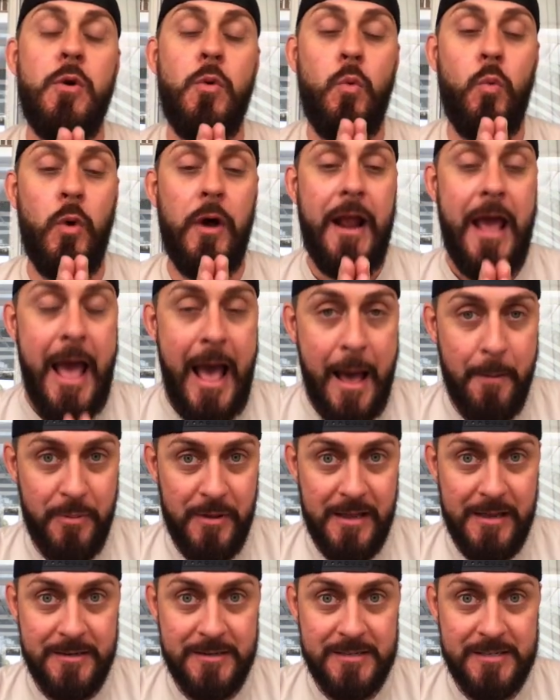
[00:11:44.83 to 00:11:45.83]
What
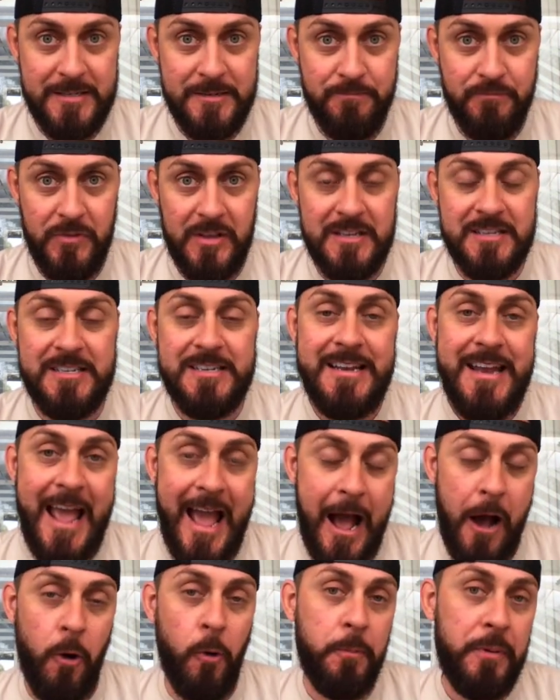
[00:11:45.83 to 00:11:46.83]
happens is
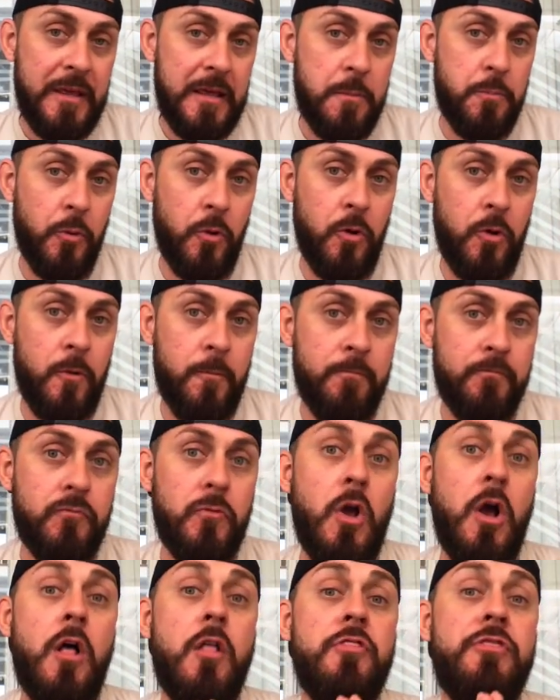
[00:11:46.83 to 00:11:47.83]
now people
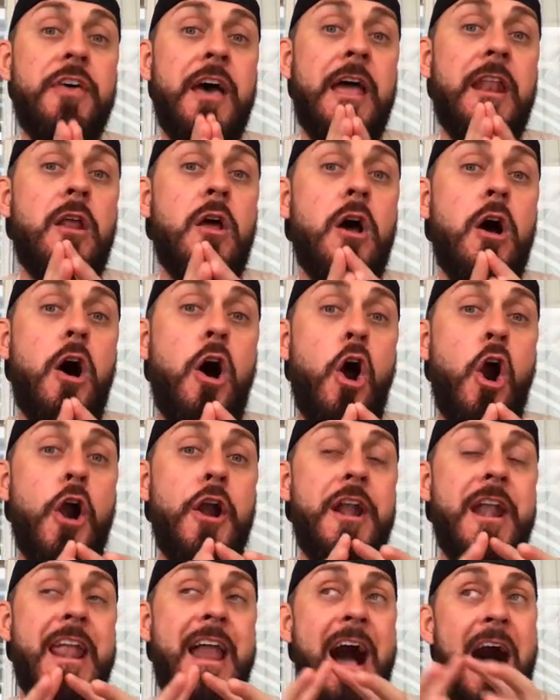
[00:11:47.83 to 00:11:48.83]
that are
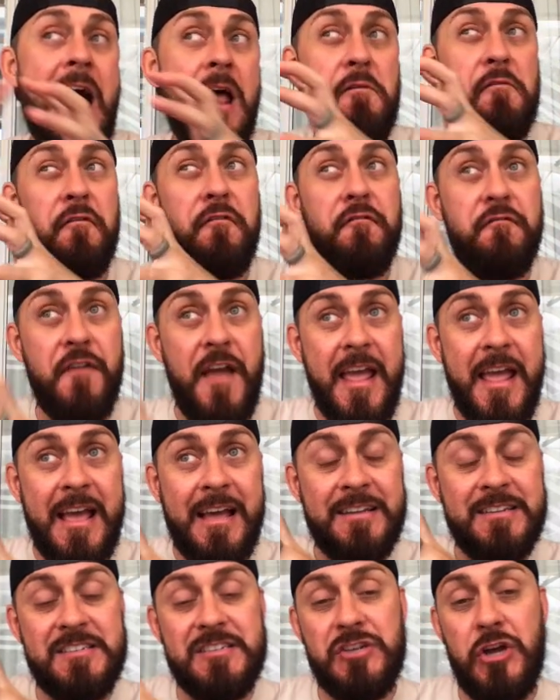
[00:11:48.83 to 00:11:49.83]
not
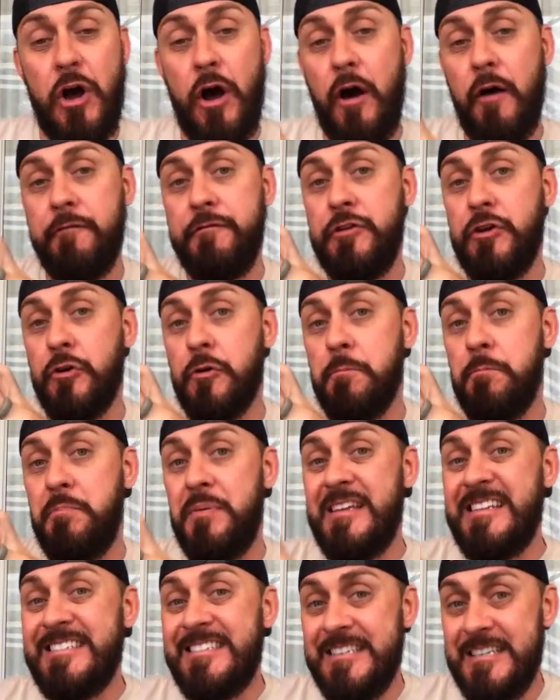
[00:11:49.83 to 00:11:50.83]
fans of your
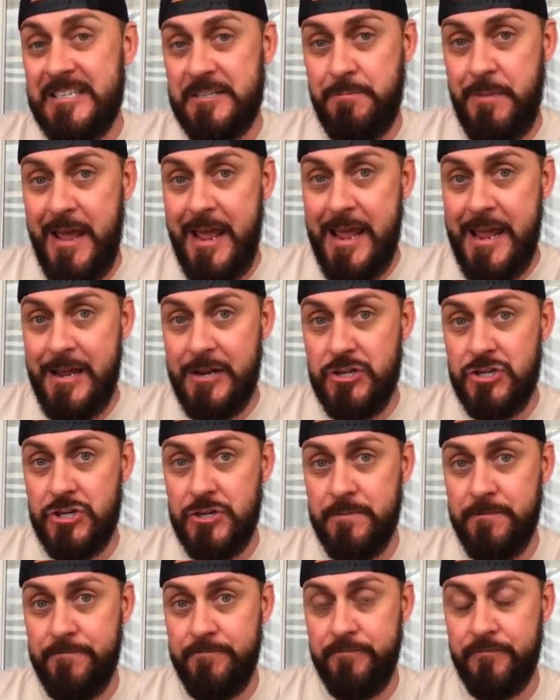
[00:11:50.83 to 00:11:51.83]
business
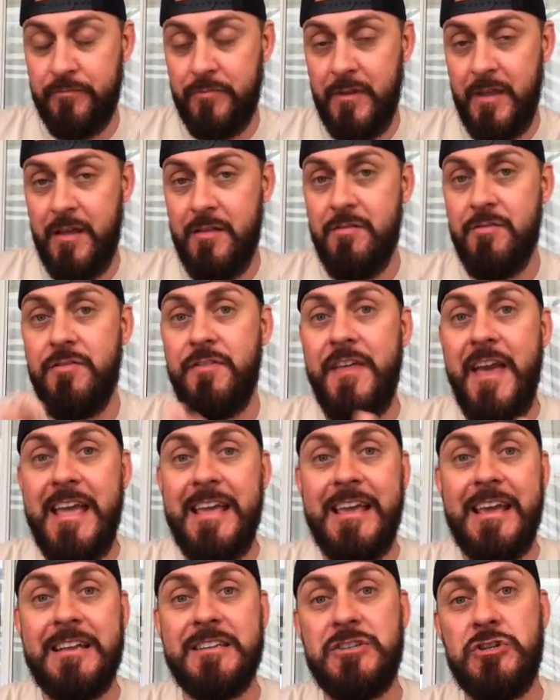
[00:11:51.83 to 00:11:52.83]
page, they
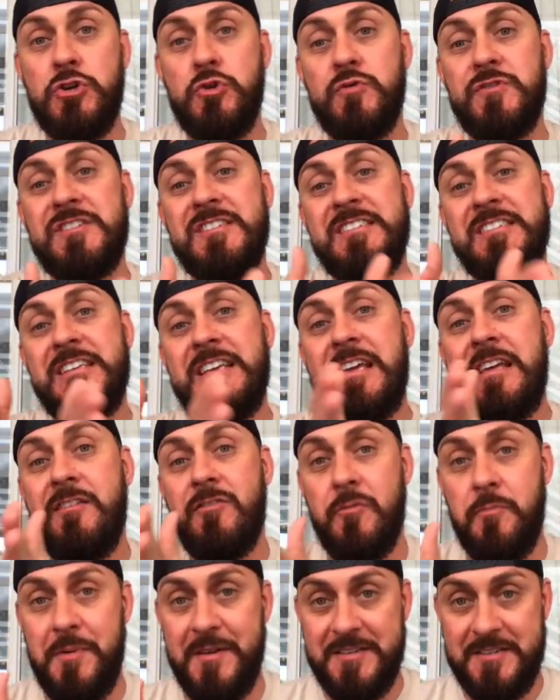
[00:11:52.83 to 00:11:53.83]
get to see
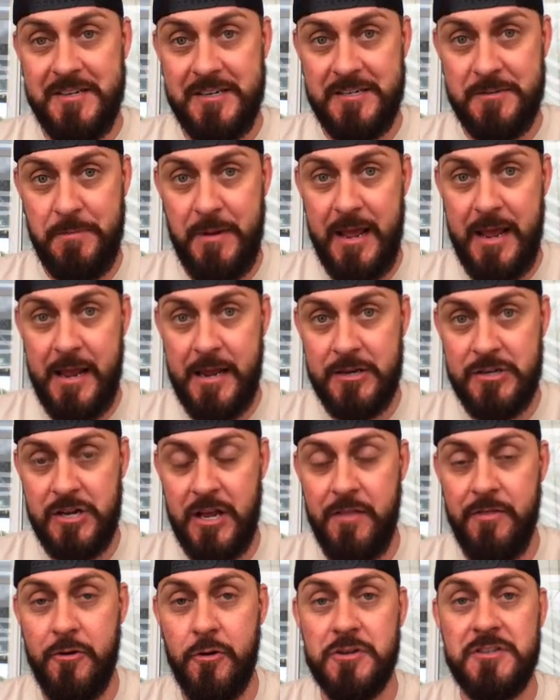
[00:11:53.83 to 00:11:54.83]
the business page,
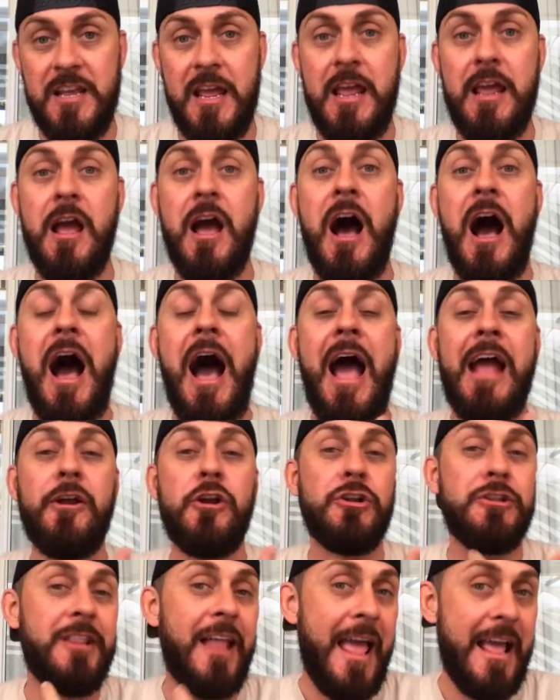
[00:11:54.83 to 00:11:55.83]
and there's a
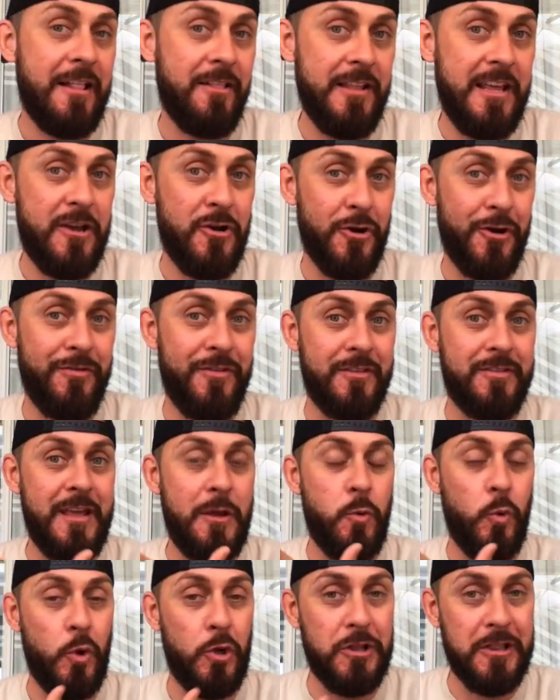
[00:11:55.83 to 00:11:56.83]
higher likelihood that they
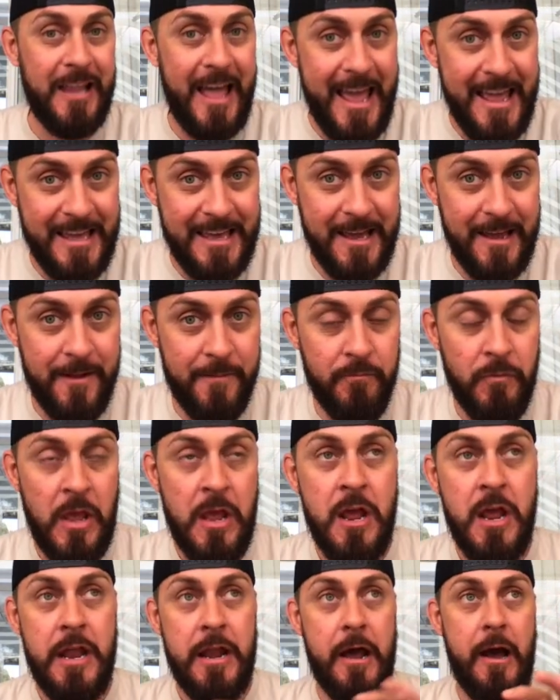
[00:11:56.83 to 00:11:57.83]
will like it.
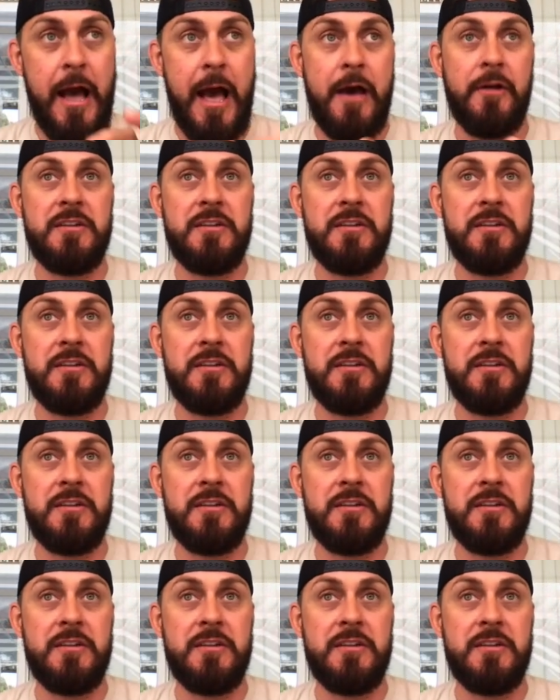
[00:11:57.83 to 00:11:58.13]
Now, how